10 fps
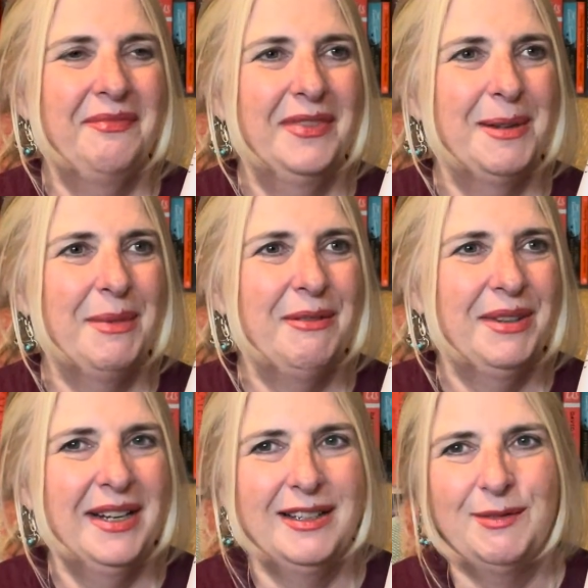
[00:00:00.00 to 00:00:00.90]
them over the
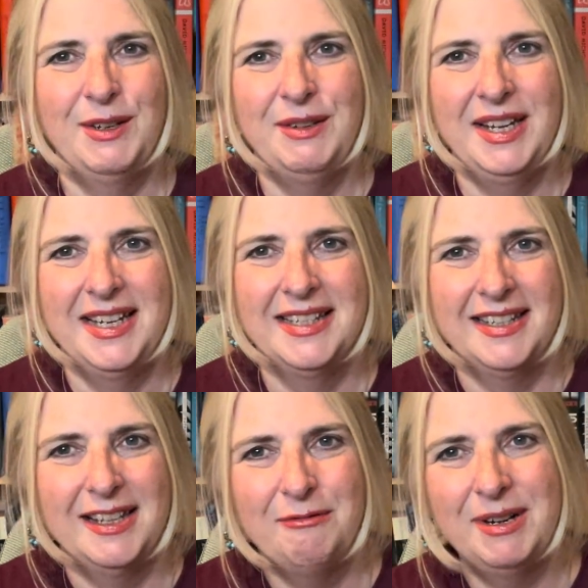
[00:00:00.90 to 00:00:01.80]
last few years,
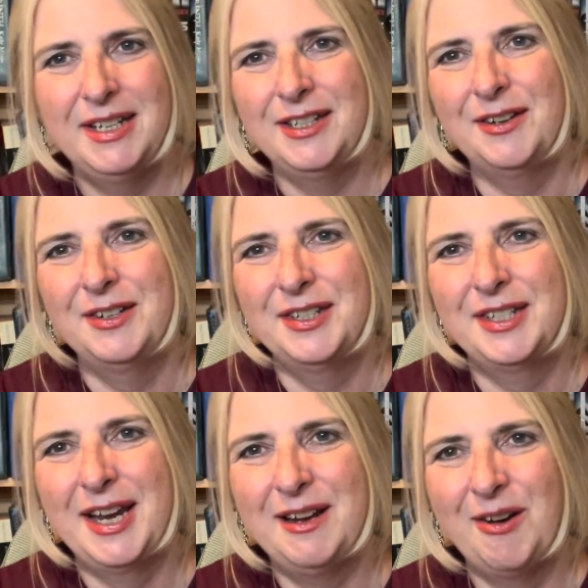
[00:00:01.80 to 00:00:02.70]
and they're really starting to
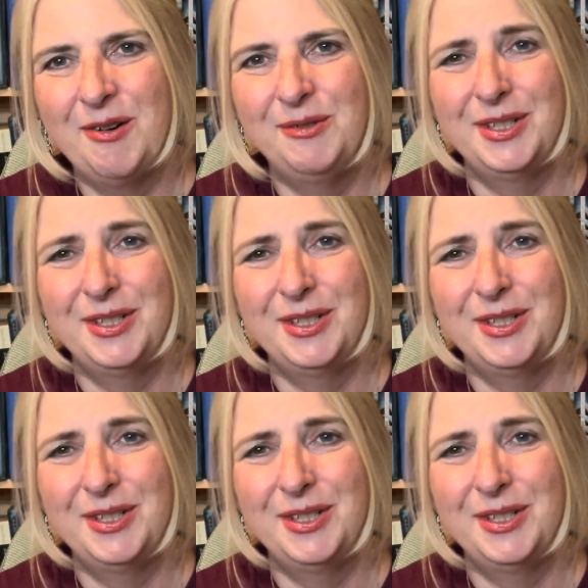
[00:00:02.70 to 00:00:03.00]
take hold,